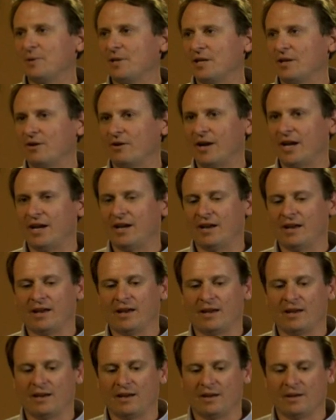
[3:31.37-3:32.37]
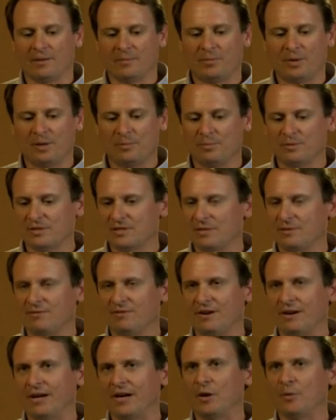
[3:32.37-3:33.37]
been great, and people
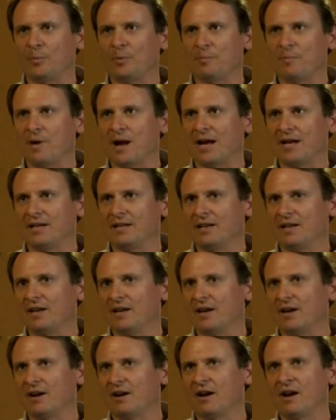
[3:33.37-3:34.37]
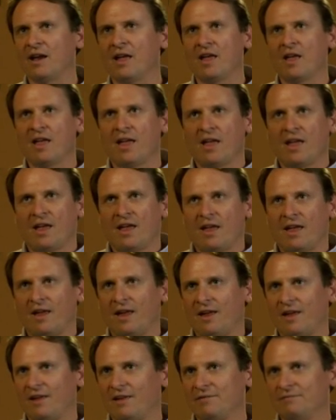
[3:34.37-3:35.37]
seem very open-minded here
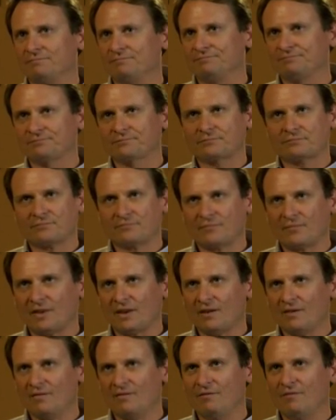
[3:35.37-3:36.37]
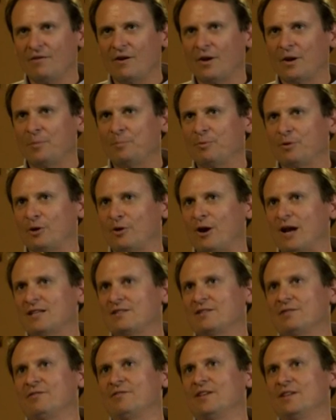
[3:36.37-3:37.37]
and very
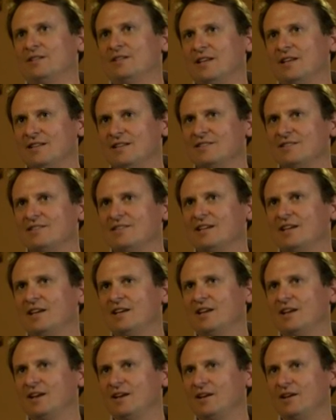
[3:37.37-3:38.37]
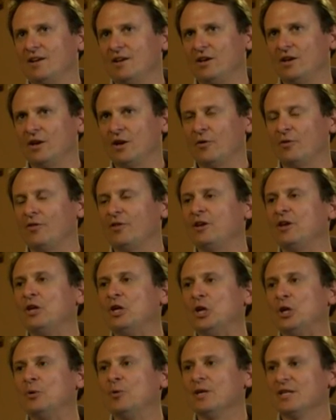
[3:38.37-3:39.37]
progressive in seeking the
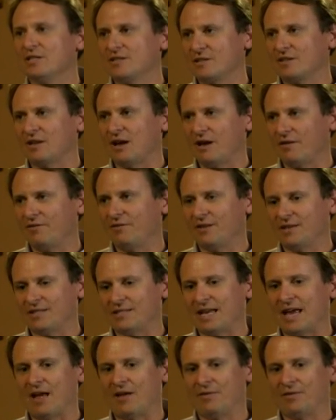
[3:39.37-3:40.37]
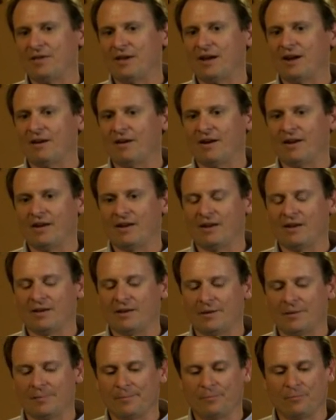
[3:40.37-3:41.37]
newest stuff that's out there.
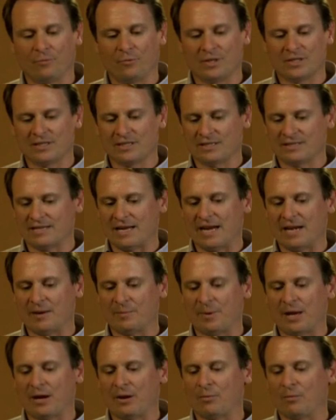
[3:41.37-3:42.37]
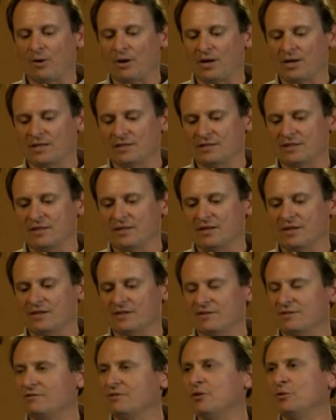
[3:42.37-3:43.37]
And what's exciting about our work is that
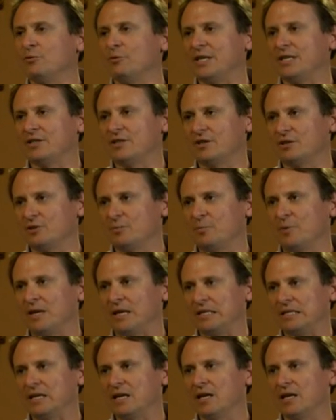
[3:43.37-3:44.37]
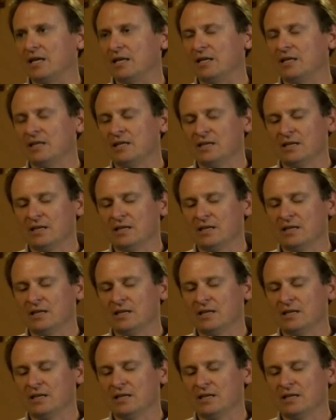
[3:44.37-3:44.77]
there's new research being done